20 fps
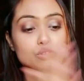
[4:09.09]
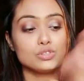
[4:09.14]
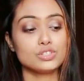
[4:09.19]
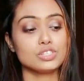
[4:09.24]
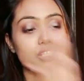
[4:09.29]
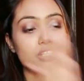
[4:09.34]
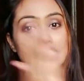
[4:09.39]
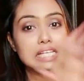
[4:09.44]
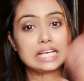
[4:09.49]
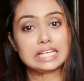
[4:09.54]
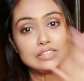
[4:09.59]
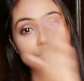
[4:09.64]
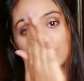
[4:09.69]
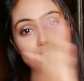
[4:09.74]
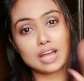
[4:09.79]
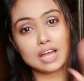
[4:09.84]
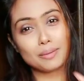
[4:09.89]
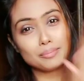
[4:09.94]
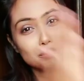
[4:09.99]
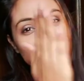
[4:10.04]
you just
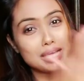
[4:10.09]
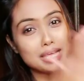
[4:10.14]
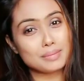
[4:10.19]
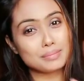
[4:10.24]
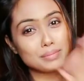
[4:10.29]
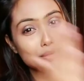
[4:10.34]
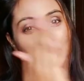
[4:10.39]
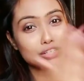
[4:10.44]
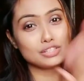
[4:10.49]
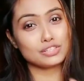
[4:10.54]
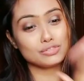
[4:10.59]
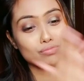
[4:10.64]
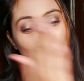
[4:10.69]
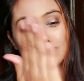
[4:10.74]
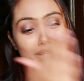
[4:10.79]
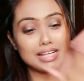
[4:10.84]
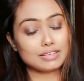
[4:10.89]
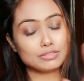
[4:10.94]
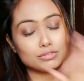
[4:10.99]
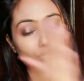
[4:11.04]
can rub them in
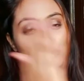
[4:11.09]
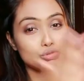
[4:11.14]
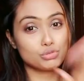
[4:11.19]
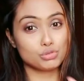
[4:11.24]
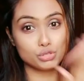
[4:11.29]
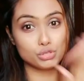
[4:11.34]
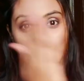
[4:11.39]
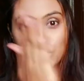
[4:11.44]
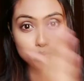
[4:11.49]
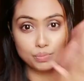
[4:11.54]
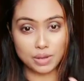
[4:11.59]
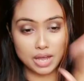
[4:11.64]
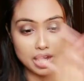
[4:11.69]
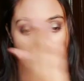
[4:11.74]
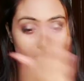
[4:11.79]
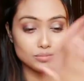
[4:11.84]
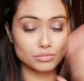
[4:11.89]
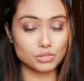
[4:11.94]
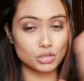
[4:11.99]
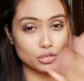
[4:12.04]
like through your
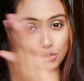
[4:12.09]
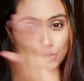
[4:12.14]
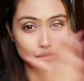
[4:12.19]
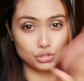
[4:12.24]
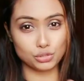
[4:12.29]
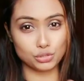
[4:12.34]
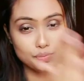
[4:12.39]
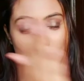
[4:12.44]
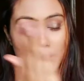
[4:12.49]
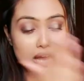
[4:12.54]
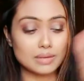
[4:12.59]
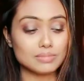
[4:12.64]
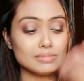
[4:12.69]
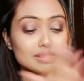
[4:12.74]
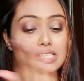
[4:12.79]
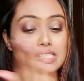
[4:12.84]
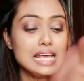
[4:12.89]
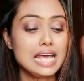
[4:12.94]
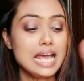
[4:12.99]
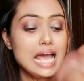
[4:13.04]
palms, onto your
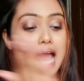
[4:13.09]
palms,